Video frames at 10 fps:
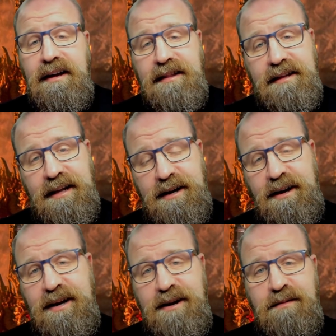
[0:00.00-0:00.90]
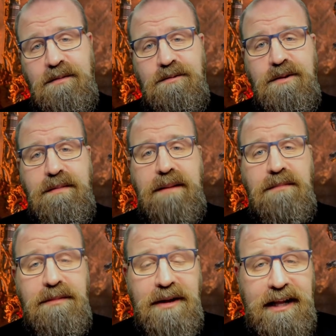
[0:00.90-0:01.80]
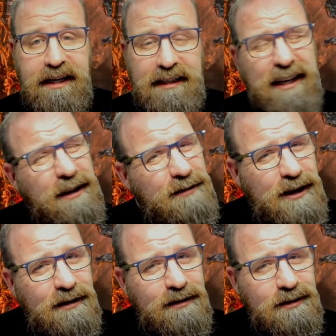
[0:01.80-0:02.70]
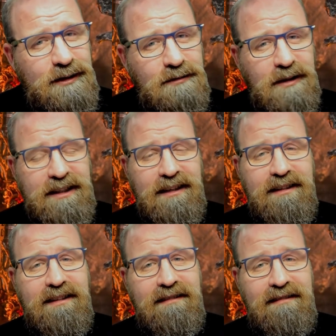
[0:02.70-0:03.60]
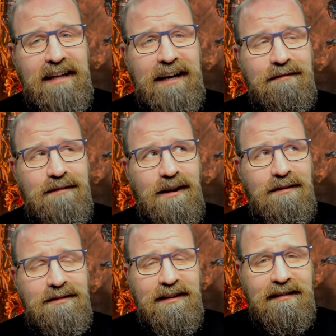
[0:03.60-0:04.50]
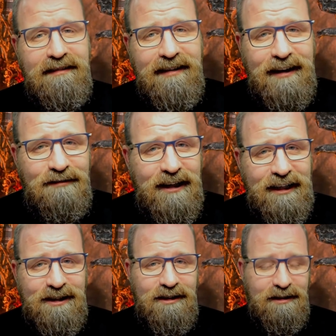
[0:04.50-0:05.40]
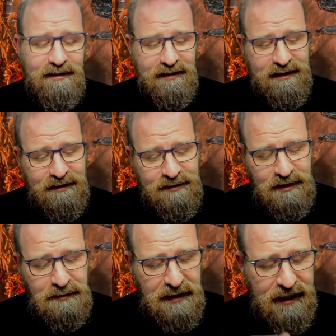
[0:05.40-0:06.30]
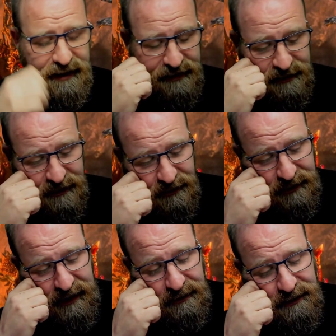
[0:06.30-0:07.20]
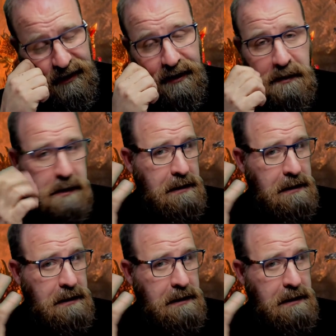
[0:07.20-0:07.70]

than I remember. But like I say, I don't use wizards that often. I really should, because I also play Sylvaneth, so...